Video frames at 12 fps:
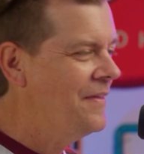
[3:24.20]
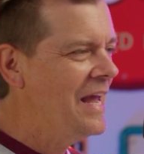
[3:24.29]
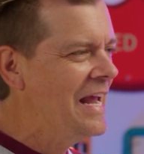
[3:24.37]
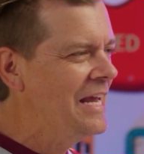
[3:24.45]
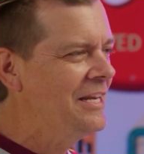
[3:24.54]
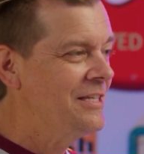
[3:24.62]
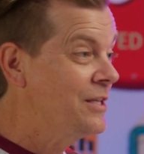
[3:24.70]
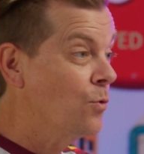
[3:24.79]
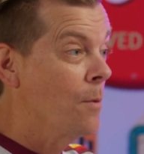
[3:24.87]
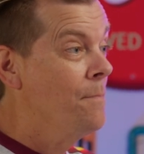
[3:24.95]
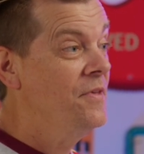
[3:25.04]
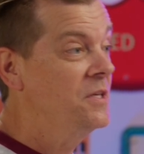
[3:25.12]
In the 80s they
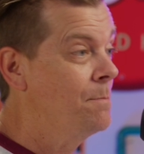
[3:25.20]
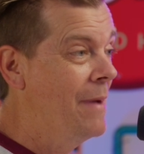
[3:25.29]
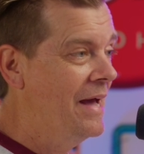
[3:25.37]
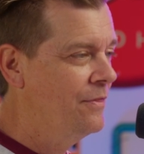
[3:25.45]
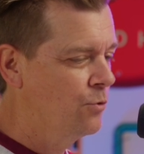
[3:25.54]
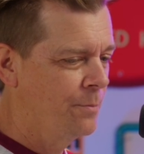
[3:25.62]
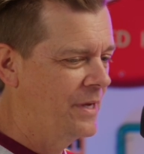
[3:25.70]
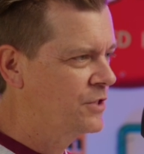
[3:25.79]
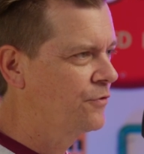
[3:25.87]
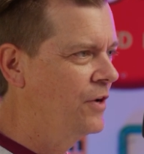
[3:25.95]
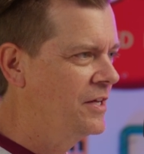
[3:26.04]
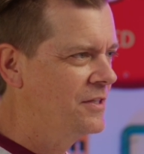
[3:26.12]
were they were best
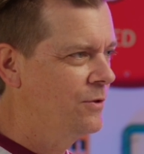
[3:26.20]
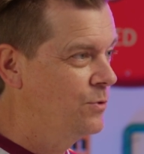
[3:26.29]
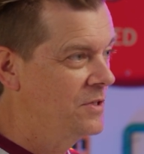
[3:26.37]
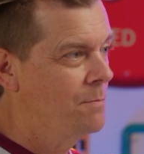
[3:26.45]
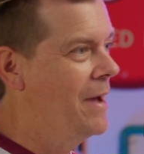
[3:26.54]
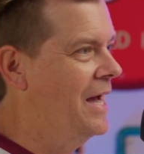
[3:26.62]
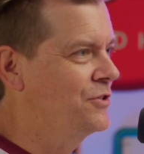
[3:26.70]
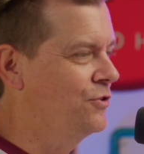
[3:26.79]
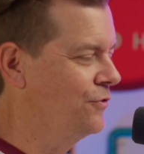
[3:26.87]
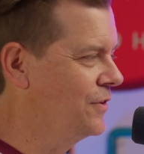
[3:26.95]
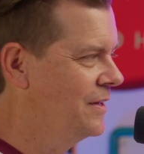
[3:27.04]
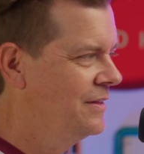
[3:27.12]
friends, and they were these
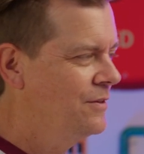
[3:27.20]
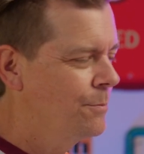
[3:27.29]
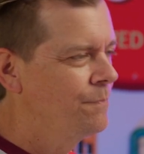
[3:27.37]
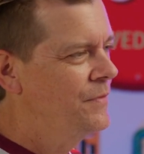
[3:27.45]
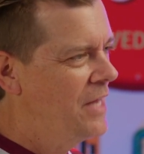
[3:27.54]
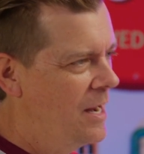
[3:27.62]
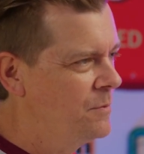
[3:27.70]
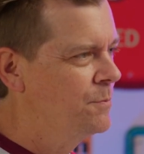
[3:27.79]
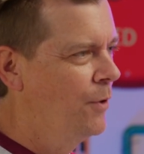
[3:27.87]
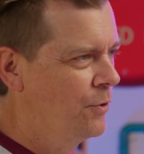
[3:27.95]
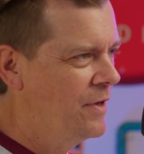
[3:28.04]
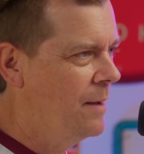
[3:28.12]
massive, their names
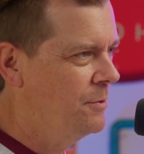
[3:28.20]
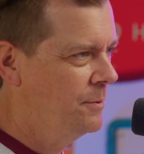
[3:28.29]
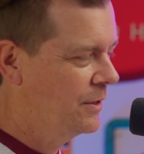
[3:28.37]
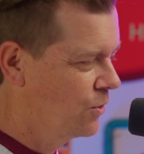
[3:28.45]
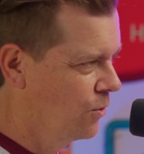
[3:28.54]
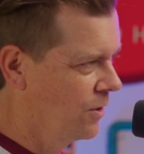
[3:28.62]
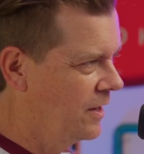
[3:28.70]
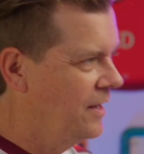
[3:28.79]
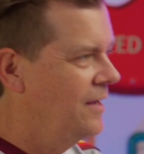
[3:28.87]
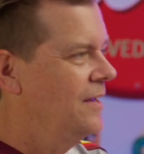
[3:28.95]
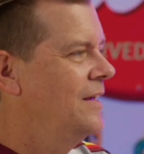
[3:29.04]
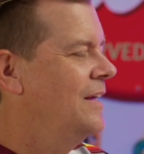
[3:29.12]
both happen to be Corey.
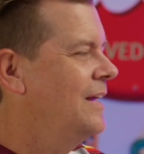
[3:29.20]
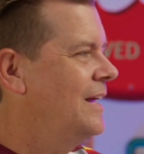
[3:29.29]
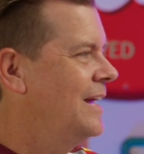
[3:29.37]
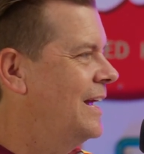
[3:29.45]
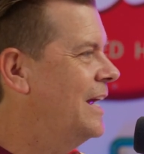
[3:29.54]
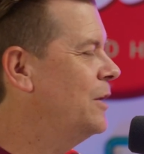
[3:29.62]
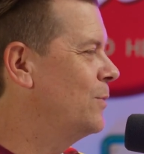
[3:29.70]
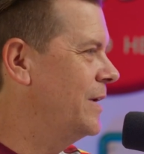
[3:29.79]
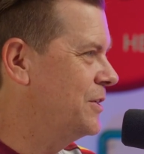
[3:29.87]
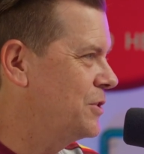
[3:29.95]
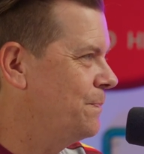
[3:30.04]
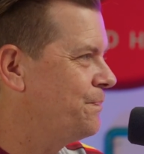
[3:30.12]

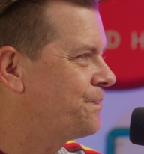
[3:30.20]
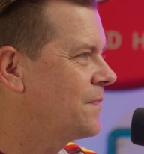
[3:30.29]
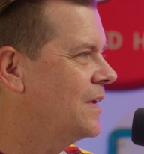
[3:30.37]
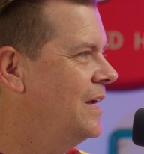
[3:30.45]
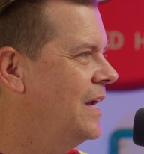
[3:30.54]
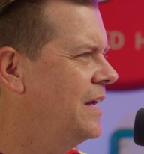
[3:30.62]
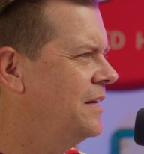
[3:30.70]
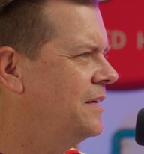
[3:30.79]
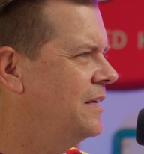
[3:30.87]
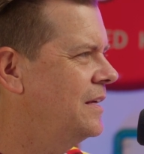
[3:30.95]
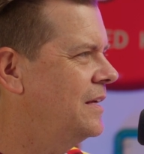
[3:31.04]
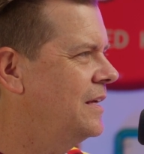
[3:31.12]
Anyways,
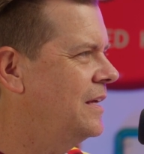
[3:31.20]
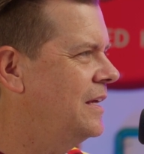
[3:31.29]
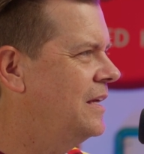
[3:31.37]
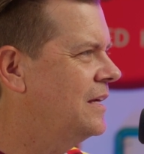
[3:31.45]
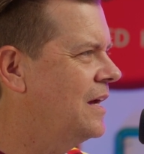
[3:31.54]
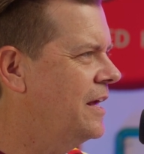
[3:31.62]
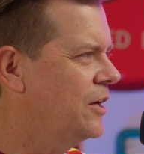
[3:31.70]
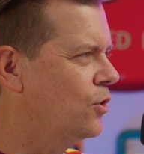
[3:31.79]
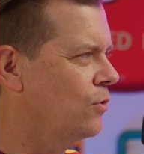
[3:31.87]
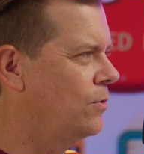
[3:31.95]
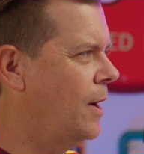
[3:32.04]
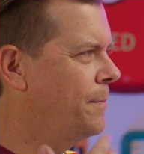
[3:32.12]
and he kind of
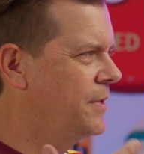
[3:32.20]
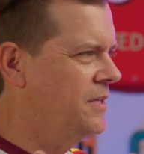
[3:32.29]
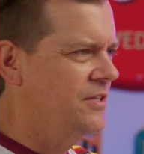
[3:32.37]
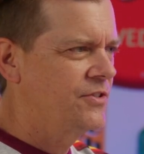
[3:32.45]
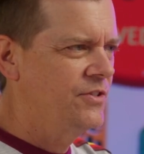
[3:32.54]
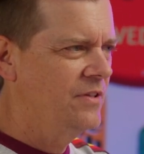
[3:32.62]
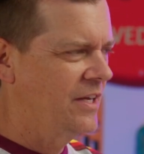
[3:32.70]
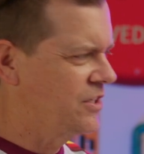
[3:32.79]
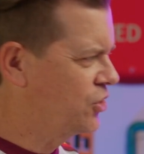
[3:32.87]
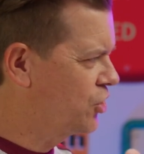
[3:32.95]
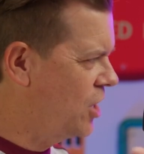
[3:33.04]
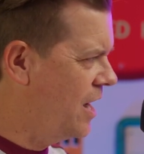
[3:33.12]
grew up in this
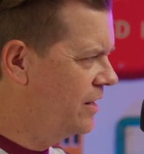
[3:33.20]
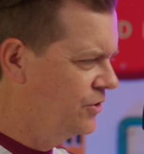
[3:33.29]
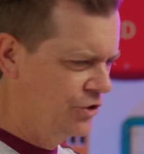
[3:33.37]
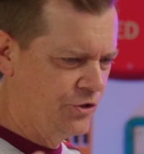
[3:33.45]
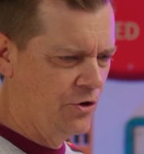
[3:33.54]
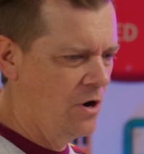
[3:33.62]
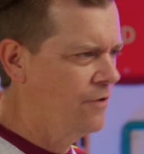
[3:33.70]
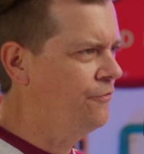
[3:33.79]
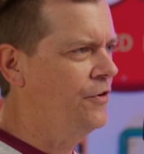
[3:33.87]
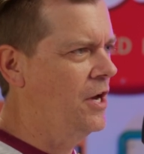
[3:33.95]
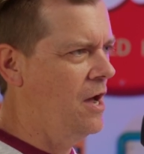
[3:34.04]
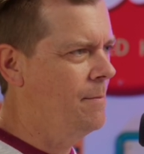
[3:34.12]
like child star
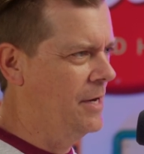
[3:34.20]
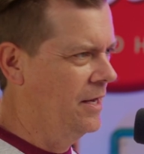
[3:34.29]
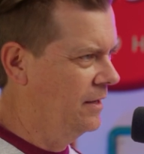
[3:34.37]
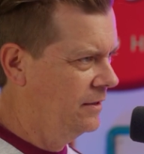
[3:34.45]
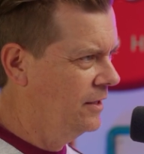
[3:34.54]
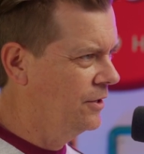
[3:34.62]
phenomena,